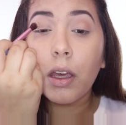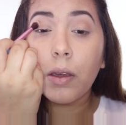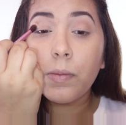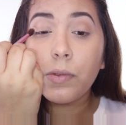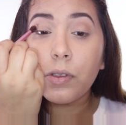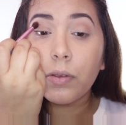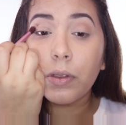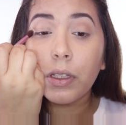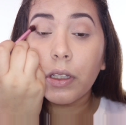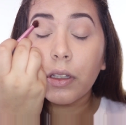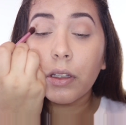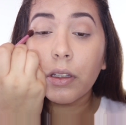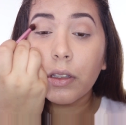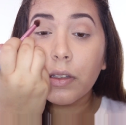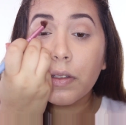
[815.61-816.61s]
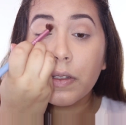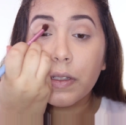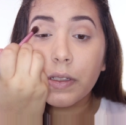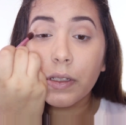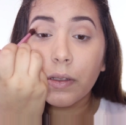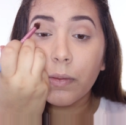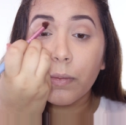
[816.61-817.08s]
I'm doing
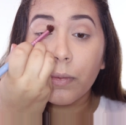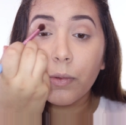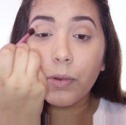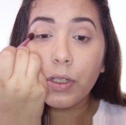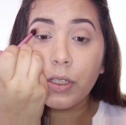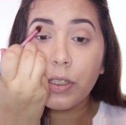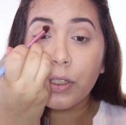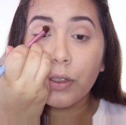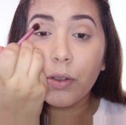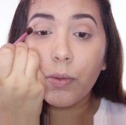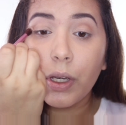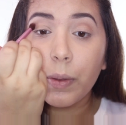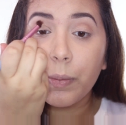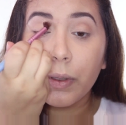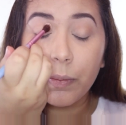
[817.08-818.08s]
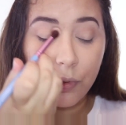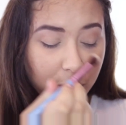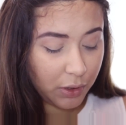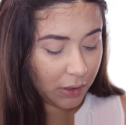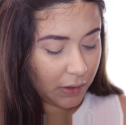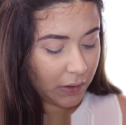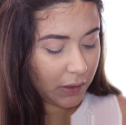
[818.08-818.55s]
some windshield wiper
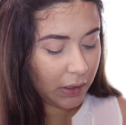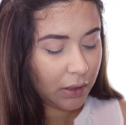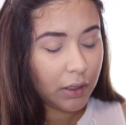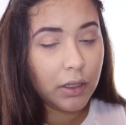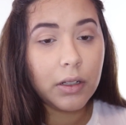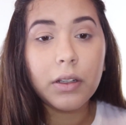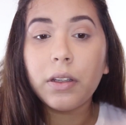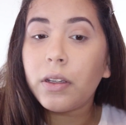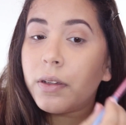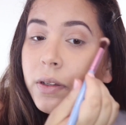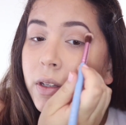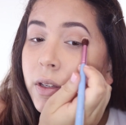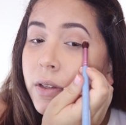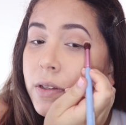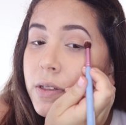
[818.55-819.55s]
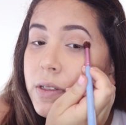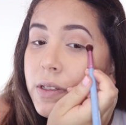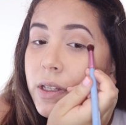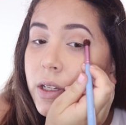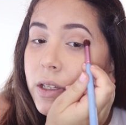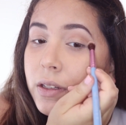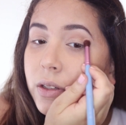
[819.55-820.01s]
motions here,
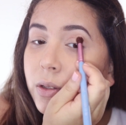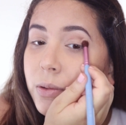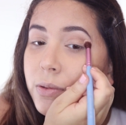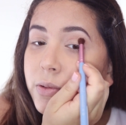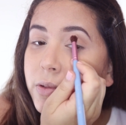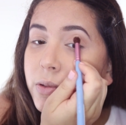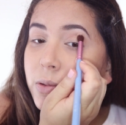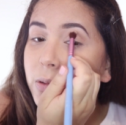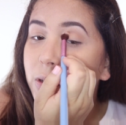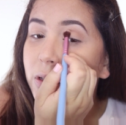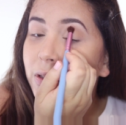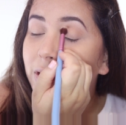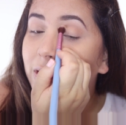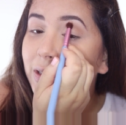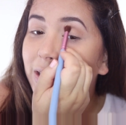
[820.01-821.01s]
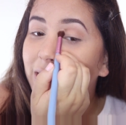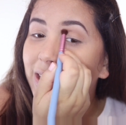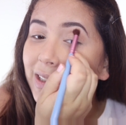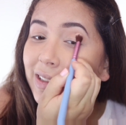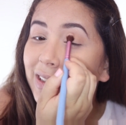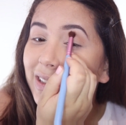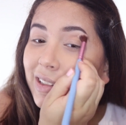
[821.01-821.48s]
taking it old school.
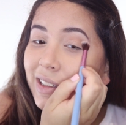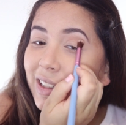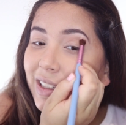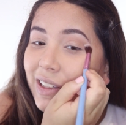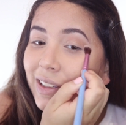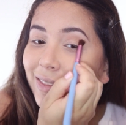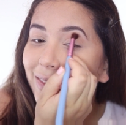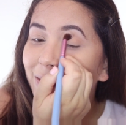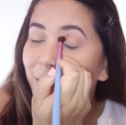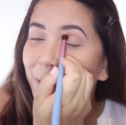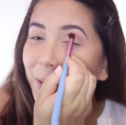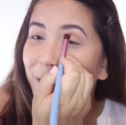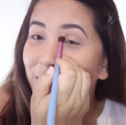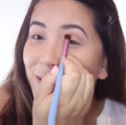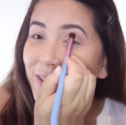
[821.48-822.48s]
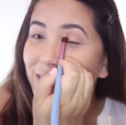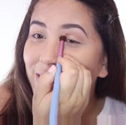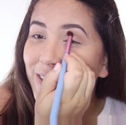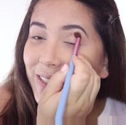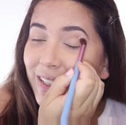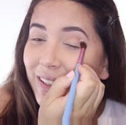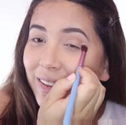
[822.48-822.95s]
Remember we used to
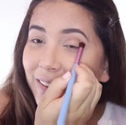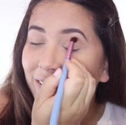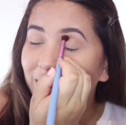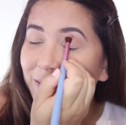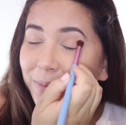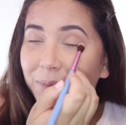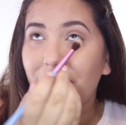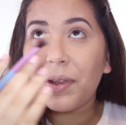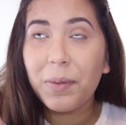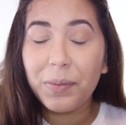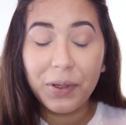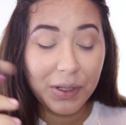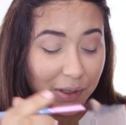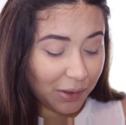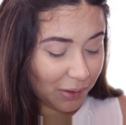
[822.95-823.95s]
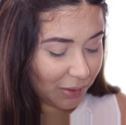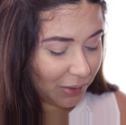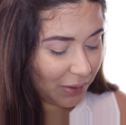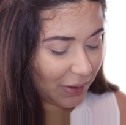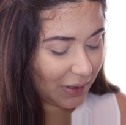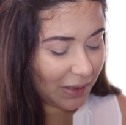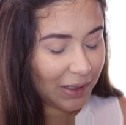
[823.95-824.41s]
say, the beauty
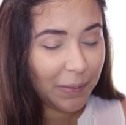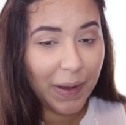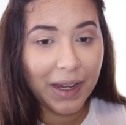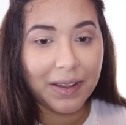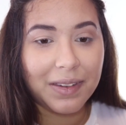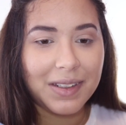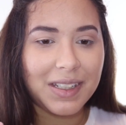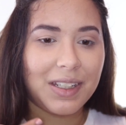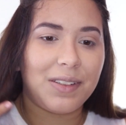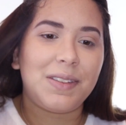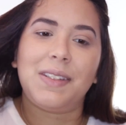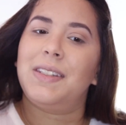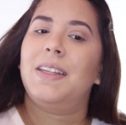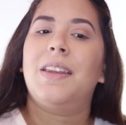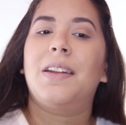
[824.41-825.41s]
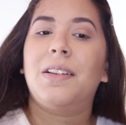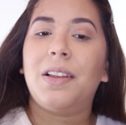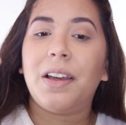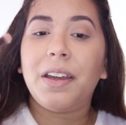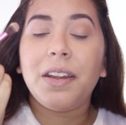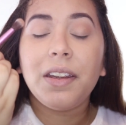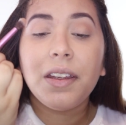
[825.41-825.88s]
gurus back in the day used to say that a
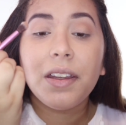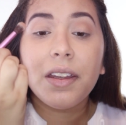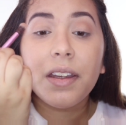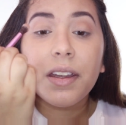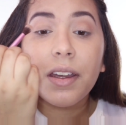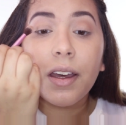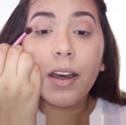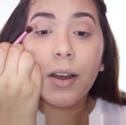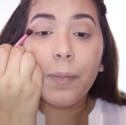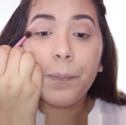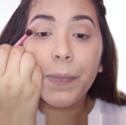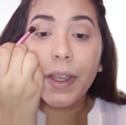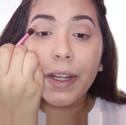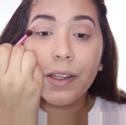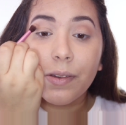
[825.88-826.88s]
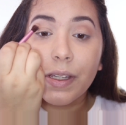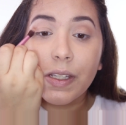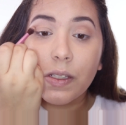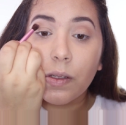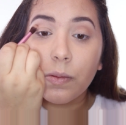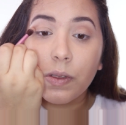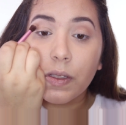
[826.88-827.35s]
lot. Anyway,
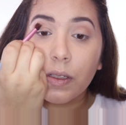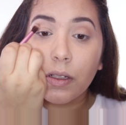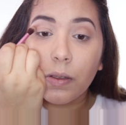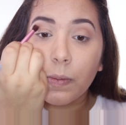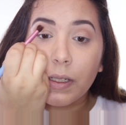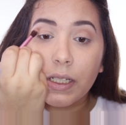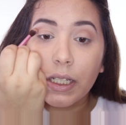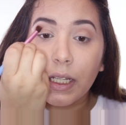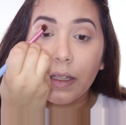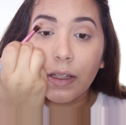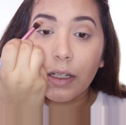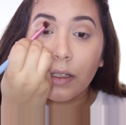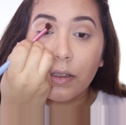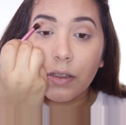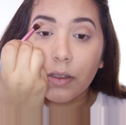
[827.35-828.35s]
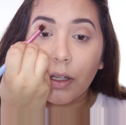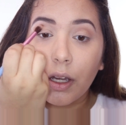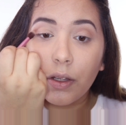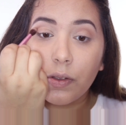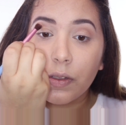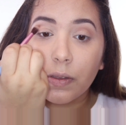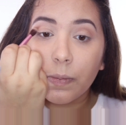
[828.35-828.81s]
so I'm just going to be taking that into the
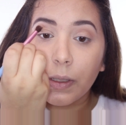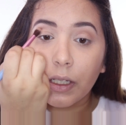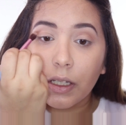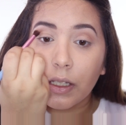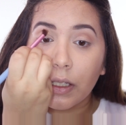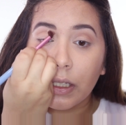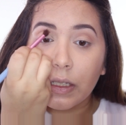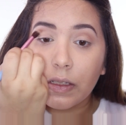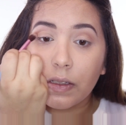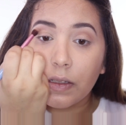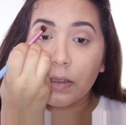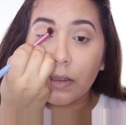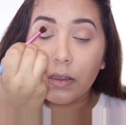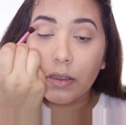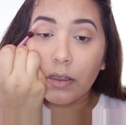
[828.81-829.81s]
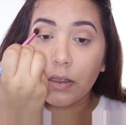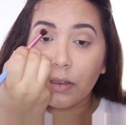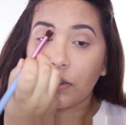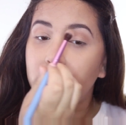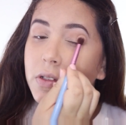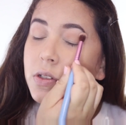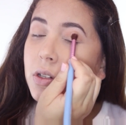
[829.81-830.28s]
hollows of my eyes and
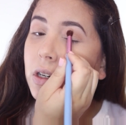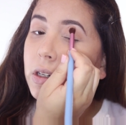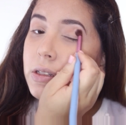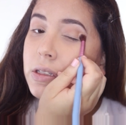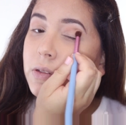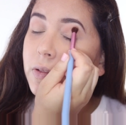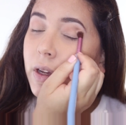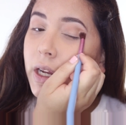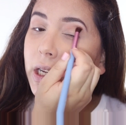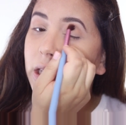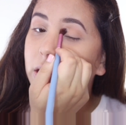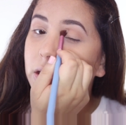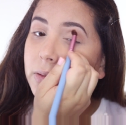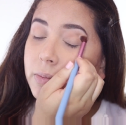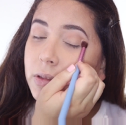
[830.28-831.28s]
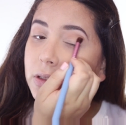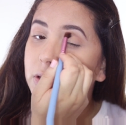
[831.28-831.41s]
just start defining them.